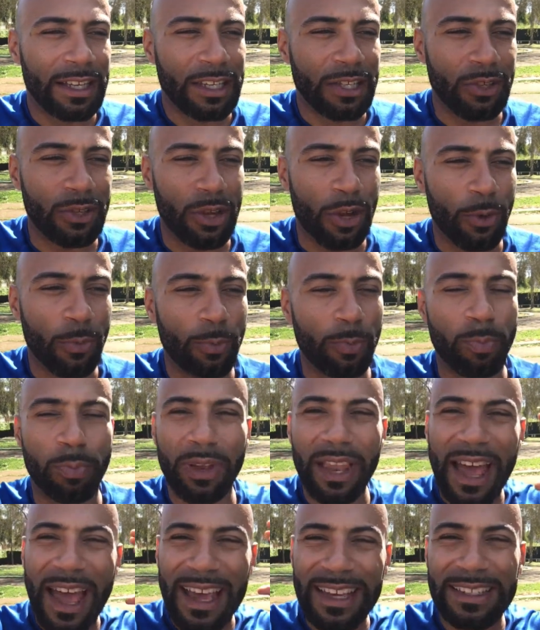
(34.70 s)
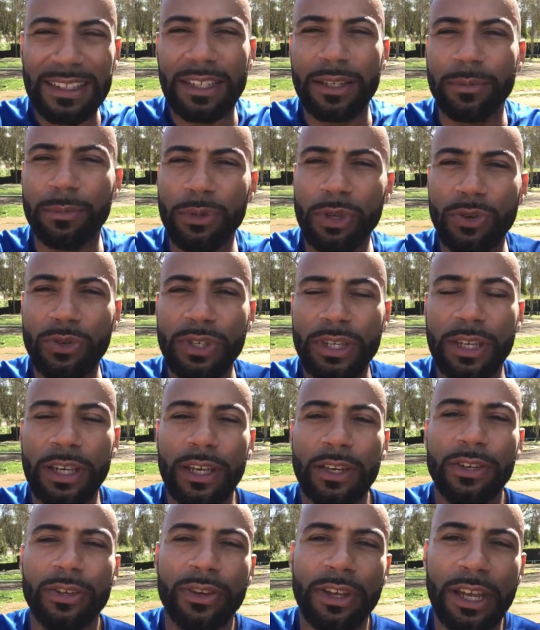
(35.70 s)
you know, blasting
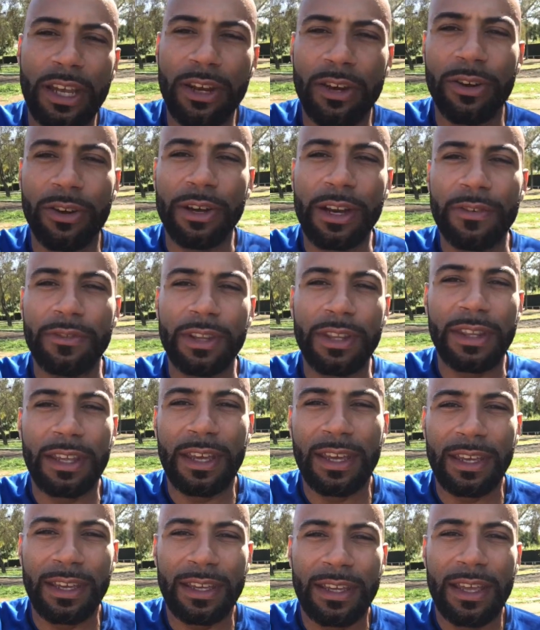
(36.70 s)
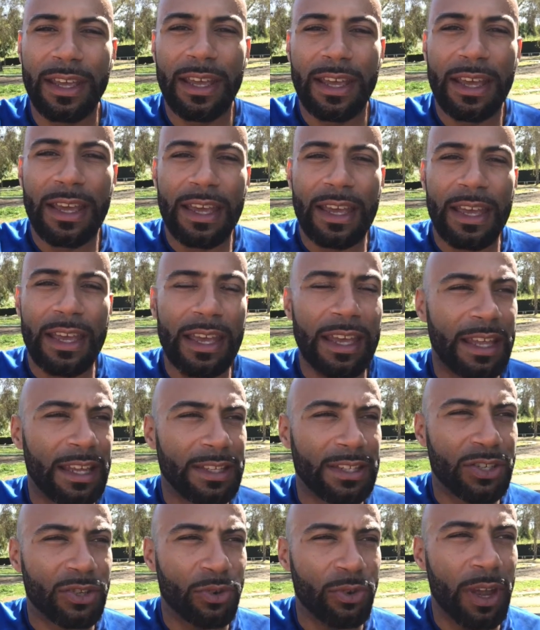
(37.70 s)
music in your ear and everything,
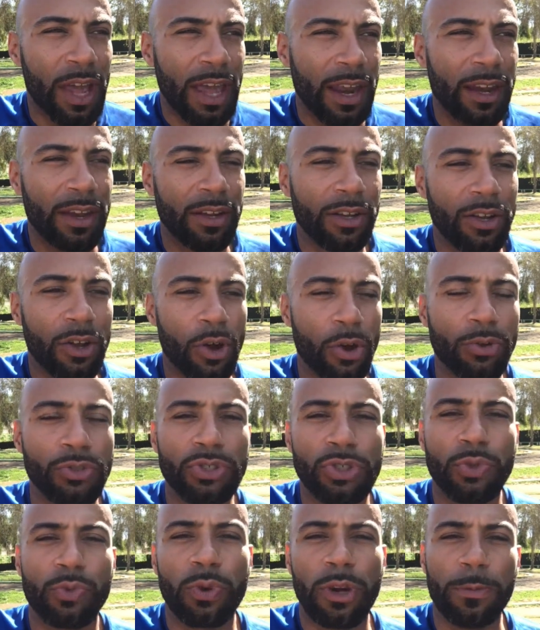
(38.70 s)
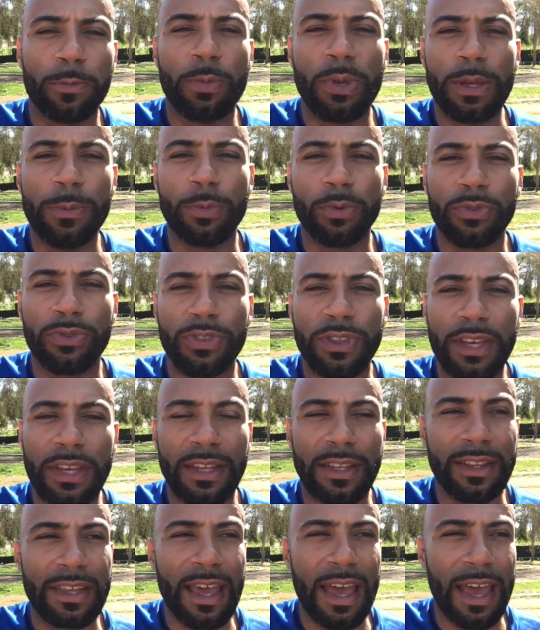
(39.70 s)
it's created a culture where people
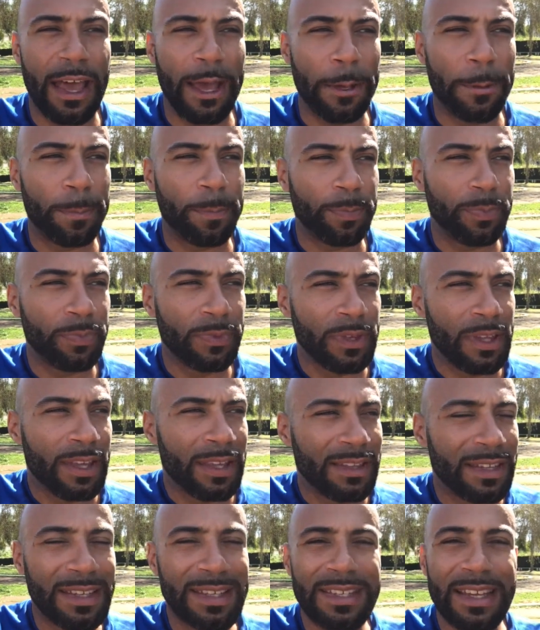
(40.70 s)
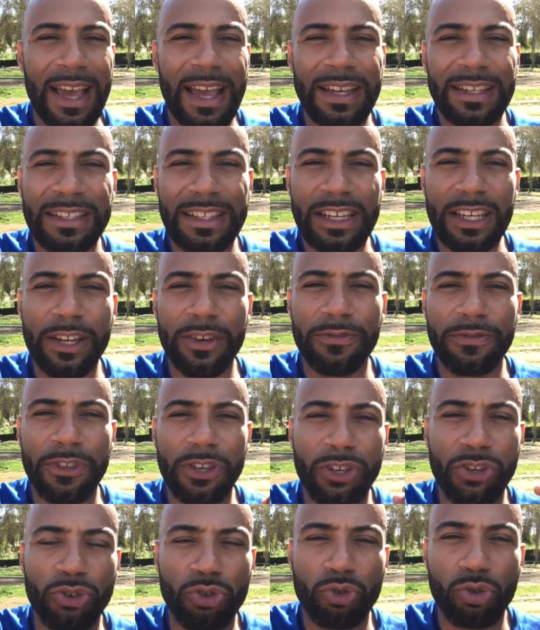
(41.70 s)
think that this idea of the
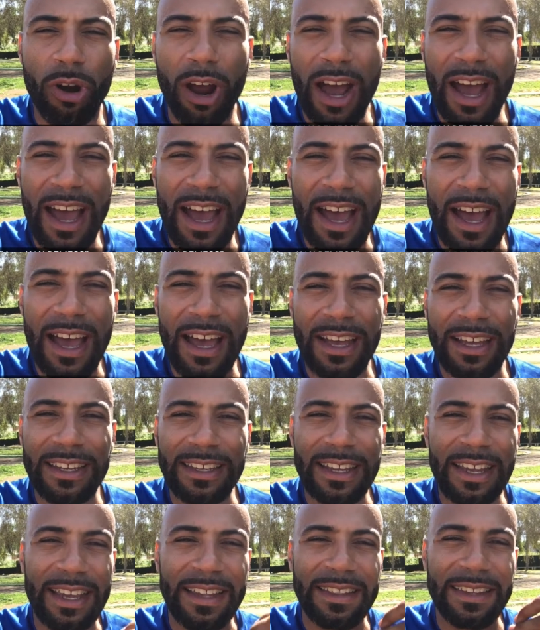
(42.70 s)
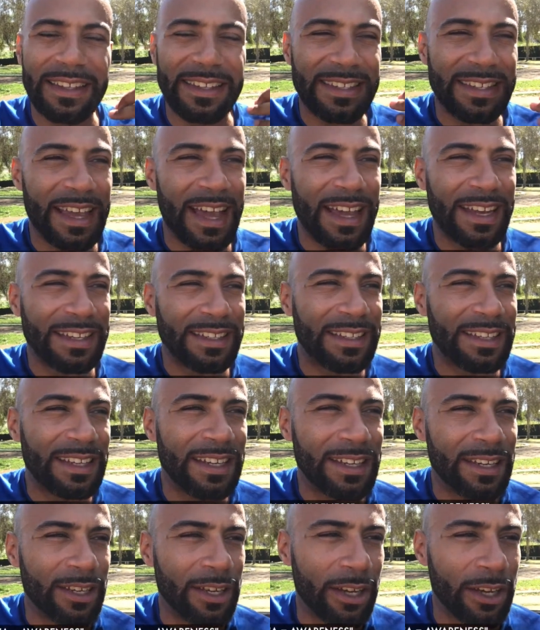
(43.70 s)
grind and this
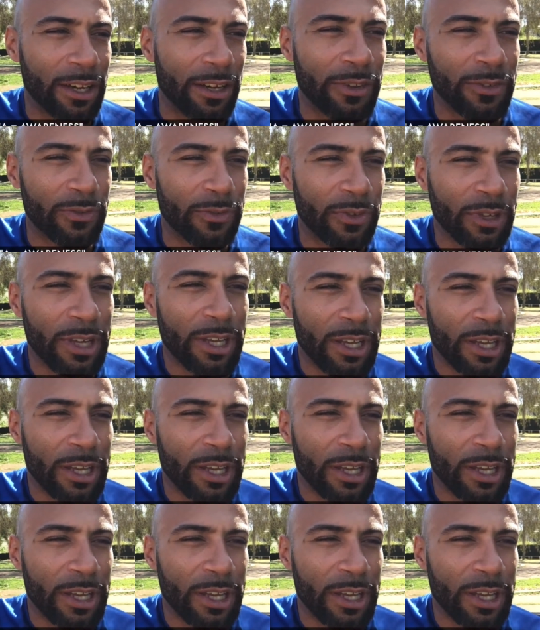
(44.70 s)
idea of